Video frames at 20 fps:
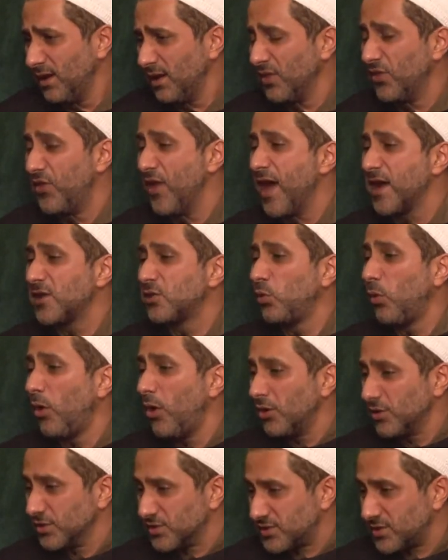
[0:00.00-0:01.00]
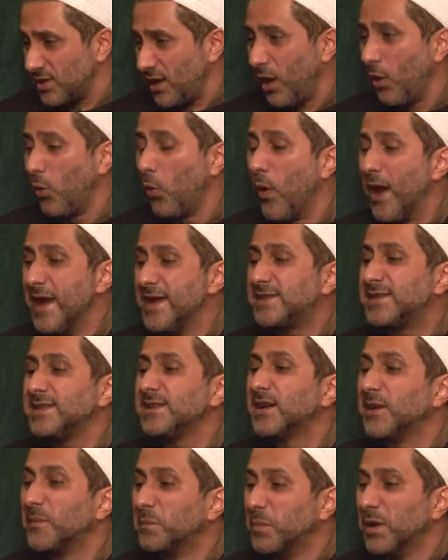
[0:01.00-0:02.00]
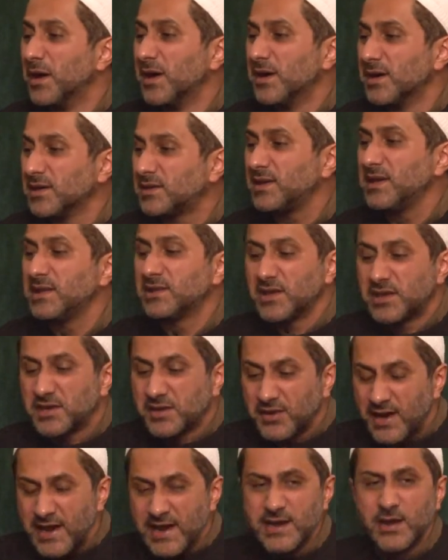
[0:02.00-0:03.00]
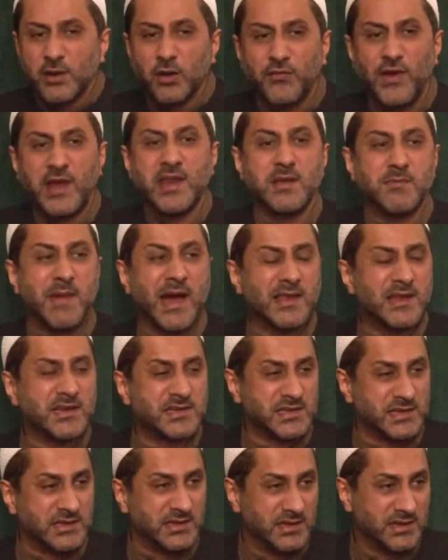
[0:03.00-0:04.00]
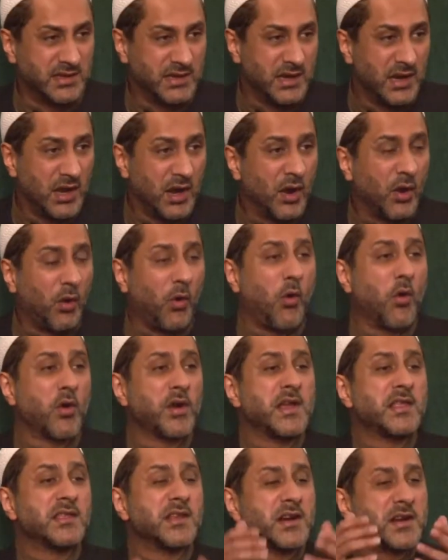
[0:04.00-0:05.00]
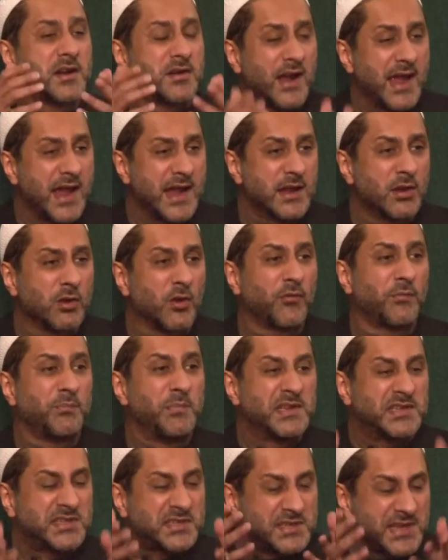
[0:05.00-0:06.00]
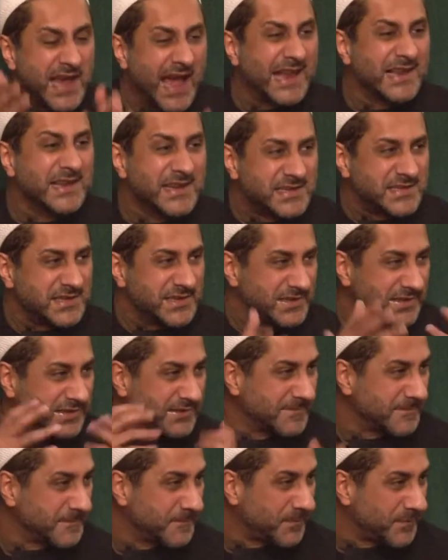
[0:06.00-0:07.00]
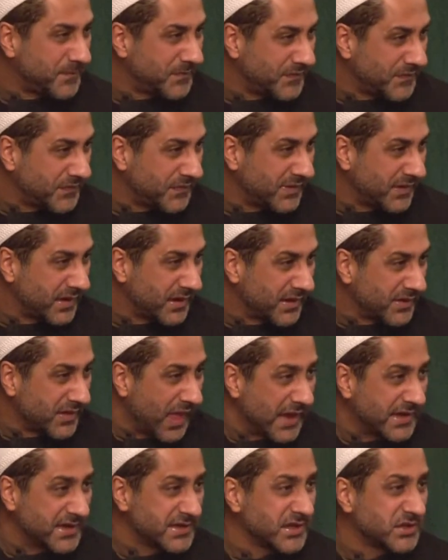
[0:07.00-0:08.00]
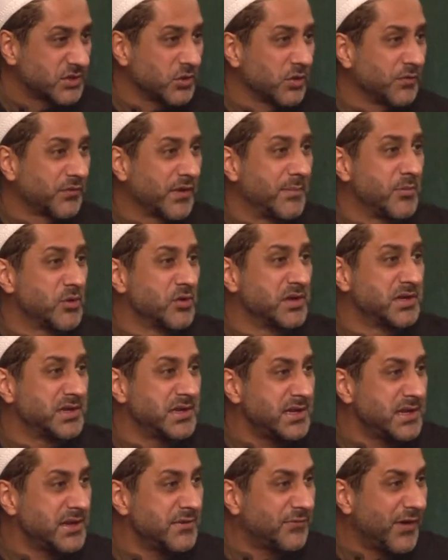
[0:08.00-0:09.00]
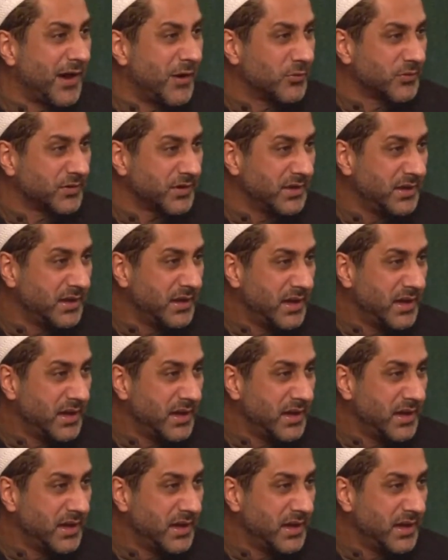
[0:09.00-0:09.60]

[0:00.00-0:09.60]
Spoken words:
that was awaiting a birth in the cradle of animality or in the cradle of bestiality. That is the sort of community he found.